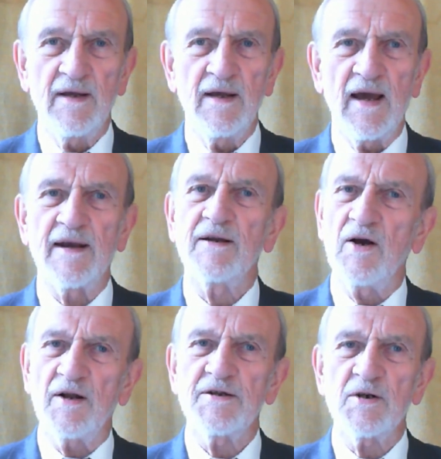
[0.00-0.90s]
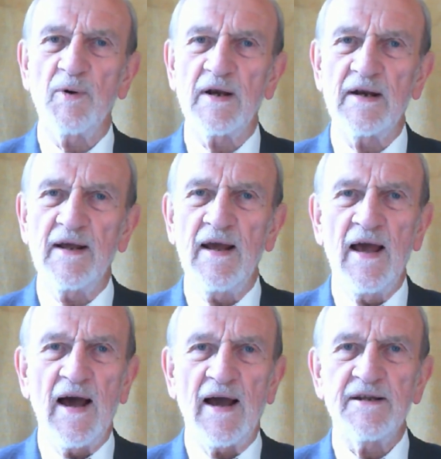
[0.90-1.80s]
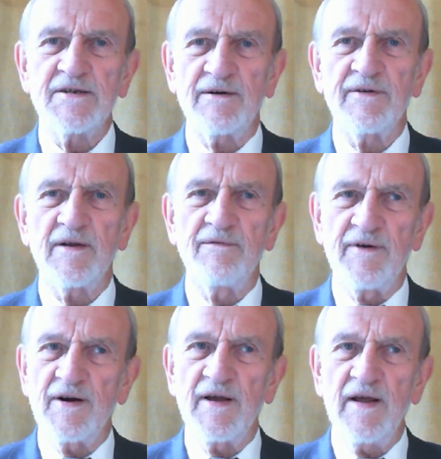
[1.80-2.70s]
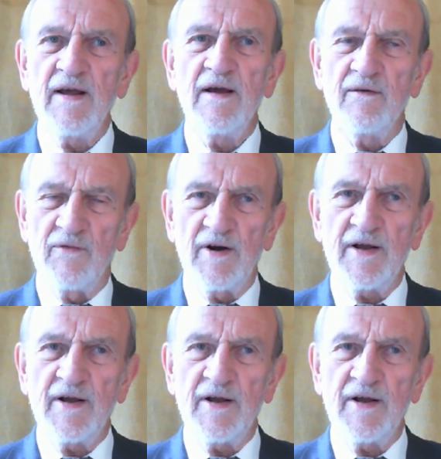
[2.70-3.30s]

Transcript: and consequently I suffered a very